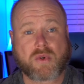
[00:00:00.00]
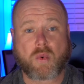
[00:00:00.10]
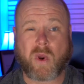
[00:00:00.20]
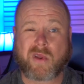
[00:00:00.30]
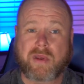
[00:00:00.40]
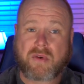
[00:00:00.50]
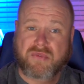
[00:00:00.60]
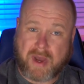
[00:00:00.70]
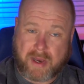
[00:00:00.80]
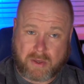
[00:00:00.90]
quickly
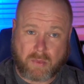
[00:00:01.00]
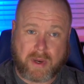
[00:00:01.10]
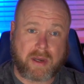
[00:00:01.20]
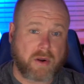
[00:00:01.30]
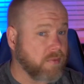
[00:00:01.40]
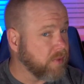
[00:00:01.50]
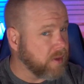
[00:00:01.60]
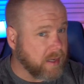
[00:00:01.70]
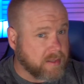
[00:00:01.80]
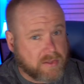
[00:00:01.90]
evacuated over the
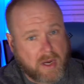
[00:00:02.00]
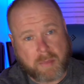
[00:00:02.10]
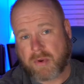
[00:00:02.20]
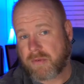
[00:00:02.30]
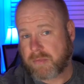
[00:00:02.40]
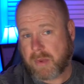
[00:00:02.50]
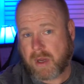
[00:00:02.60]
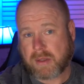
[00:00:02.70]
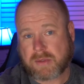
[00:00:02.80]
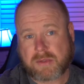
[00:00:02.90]
next couple of
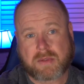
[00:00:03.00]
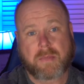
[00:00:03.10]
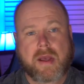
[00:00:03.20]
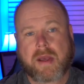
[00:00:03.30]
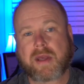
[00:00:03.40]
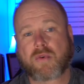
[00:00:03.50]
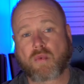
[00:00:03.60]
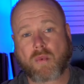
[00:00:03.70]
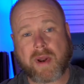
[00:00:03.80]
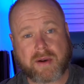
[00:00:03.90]
months, in
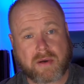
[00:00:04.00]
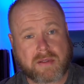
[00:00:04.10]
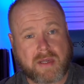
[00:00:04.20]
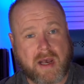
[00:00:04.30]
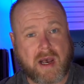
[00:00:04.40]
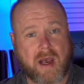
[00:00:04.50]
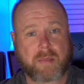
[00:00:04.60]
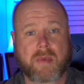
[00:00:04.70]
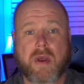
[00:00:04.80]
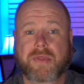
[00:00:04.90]
record
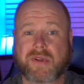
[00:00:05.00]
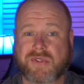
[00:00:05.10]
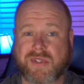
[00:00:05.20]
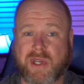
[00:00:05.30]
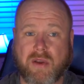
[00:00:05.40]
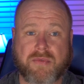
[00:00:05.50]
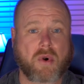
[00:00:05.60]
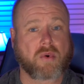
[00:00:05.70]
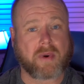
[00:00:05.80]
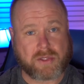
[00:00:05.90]
time, the city of
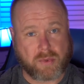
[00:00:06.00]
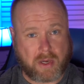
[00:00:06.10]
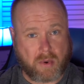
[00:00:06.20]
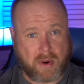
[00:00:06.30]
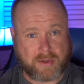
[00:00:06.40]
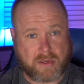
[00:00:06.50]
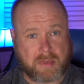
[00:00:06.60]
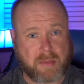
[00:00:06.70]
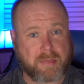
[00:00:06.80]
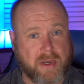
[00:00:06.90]
Oak Ridge would go on to
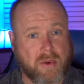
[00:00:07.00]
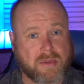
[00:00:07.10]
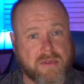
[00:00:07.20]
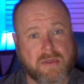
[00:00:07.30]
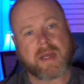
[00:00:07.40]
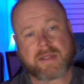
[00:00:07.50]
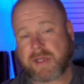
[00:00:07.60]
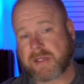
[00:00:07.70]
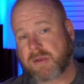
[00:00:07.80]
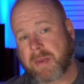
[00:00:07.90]
be built. It's
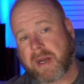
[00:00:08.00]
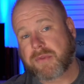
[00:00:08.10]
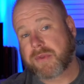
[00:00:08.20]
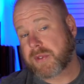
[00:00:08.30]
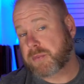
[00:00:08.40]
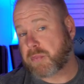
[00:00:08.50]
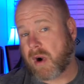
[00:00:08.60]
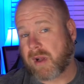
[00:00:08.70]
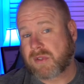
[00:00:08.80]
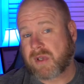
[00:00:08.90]
estimated that this
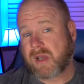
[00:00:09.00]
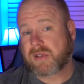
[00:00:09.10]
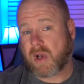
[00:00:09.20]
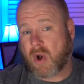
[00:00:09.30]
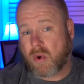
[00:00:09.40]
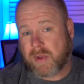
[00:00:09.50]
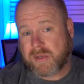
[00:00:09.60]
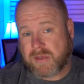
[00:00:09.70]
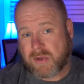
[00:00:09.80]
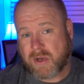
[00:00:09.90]
process only
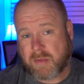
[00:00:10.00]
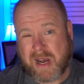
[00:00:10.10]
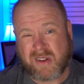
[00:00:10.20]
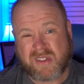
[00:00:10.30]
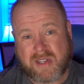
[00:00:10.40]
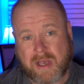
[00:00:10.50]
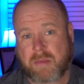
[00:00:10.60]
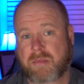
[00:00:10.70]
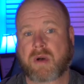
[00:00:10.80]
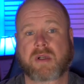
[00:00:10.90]
took about
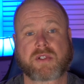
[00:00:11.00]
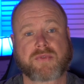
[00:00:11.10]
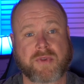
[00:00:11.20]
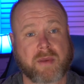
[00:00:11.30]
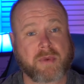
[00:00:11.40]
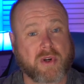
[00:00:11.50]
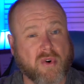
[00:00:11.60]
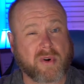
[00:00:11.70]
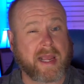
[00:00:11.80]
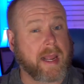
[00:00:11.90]
10 months for them to
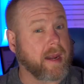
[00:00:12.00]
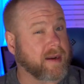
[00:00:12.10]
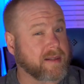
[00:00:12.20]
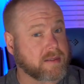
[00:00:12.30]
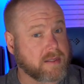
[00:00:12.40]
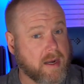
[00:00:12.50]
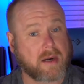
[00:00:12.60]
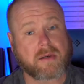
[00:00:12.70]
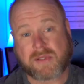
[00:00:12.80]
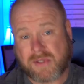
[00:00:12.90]
create an
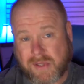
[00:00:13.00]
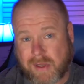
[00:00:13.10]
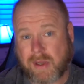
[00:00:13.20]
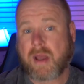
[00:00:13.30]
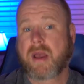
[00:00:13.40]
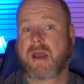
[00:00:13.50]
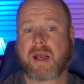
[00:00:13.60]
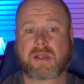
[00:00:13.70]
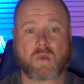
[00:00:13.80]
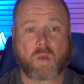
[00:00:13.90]
entire city
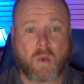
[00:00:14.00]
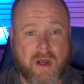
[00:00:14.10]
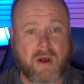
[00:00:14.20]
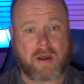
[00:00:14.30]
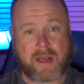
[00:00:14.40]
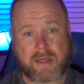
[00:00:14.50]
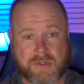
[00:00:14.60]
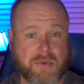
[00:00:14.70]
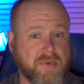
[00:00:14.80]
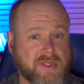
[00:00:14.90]
as well as
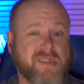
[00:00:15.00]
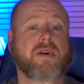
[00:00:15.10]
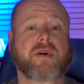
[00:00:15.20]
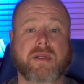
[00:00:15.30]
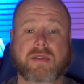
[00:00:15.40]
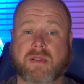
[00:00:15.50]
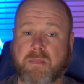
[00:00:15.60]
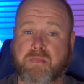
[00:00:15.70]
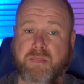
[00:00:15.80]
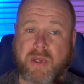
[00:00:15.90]
the facilities to
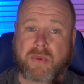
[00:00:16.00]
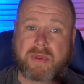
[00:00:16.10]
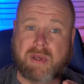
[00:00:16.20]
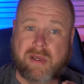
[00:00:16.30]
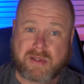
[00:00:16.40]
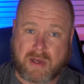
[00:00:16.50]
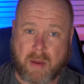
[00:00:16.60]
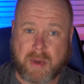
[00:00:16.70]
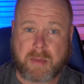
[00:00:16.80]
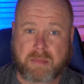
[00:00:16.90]
build the
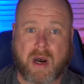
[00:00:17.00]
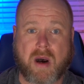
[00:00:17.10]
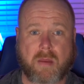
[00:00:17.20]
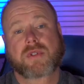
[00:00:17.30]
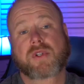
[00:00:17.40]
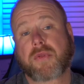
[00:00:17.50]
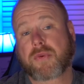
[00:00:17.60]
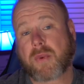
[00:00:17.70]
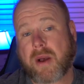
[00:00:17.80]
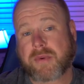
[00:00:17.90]
atomic bomb. So
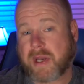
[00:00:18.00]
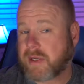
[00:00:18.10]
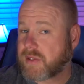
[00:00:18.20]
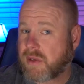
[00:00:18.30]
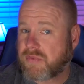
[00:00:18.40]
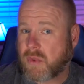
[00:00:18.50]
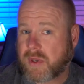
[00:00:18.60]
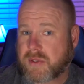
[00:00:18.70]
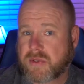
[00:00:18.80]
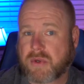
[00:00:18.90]
throughout
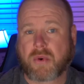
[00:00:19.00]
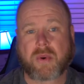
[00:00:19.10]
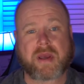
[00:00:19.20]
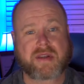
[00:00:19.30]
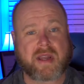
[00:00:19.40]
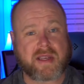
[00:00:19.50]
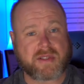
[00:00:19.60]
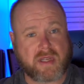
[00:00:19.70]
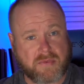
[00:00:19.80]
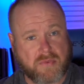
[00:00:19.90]
1942 and
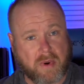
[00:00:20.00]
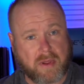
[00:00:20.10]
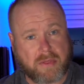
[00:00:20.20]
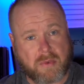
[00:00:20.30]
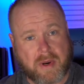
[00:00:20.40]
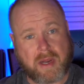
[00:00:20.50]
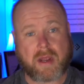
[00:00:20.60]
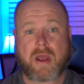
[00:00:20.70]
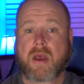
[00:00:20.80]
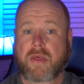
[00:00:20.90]
1943,
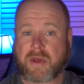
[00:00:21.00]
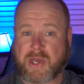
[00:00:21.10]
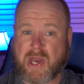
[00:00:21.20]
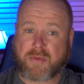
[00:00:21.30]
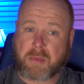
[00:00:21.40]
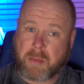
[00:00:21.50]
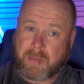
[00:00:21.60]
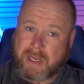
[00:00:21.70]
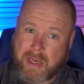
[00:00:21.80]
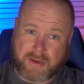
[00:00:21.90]
the government
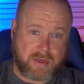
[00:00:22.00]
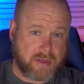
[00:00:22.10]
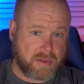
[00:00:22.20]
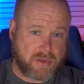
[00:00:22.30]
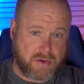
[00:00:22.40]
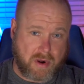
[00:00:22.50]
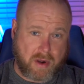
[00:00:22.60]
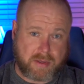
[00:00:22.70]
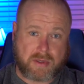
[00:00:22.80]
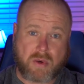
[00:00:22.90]
began to
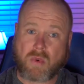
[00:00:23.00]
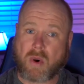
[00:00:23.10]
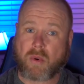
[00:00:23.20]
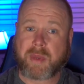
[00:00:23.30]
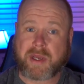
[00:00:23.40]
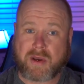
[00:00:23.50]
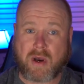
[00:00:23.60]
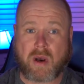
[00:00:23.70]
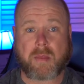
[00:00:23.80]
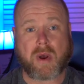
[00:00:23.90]
construct what would
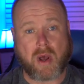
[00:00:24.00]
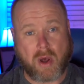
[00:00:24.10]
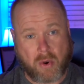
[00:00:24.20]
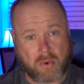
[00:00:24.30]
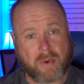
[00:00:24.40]
become Oak